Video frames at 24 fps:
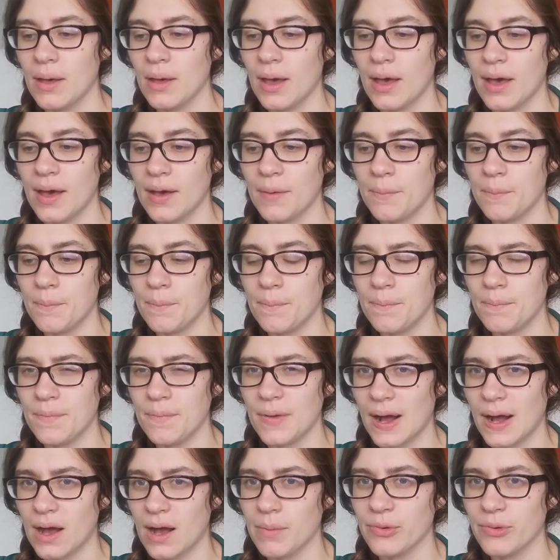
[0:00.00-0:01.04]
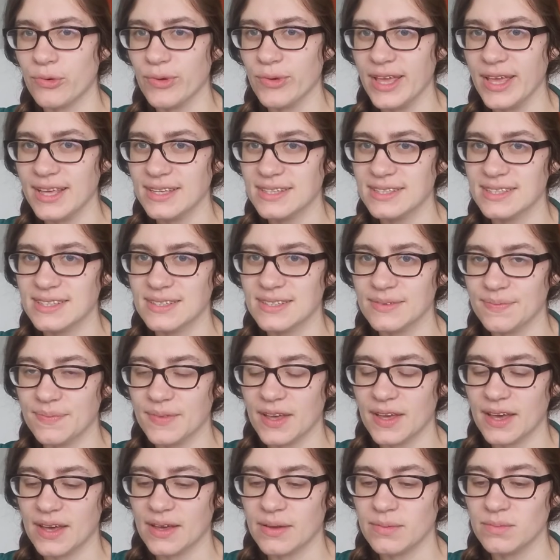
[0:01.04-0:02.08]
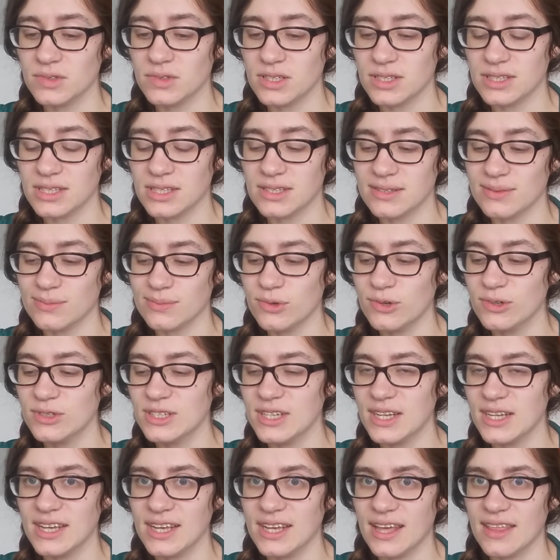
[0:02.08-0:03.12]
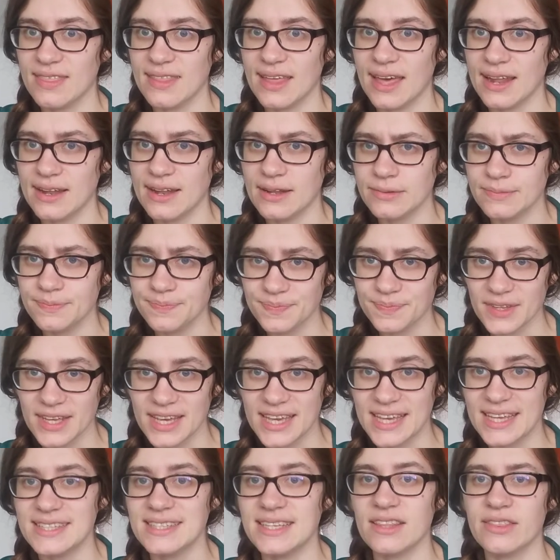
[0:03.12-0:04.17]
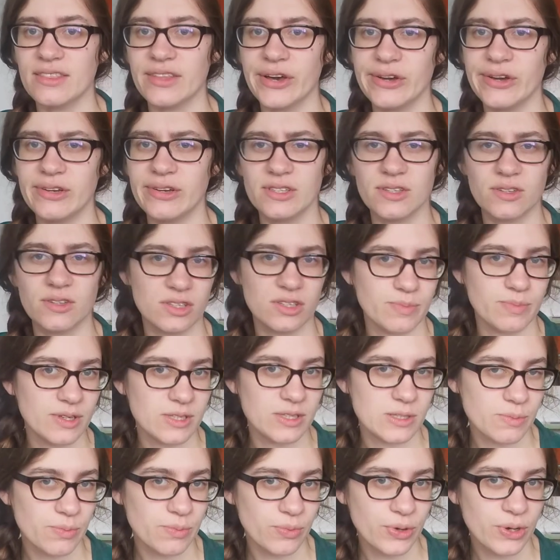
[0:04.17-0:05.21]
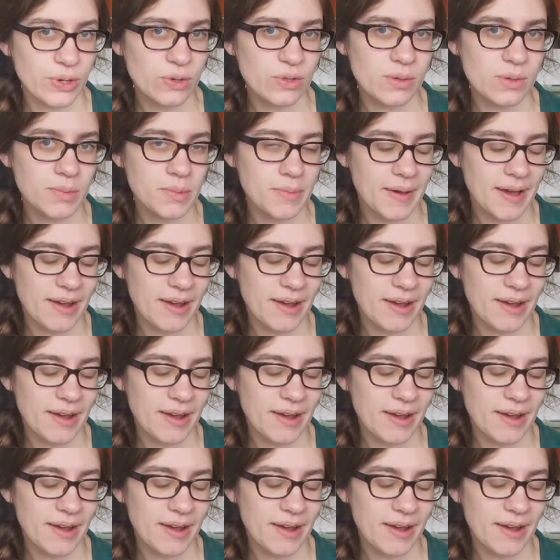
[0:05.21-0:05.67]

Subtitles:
a couple weeks just in some water, and then heated those. You're not supposed to boil them,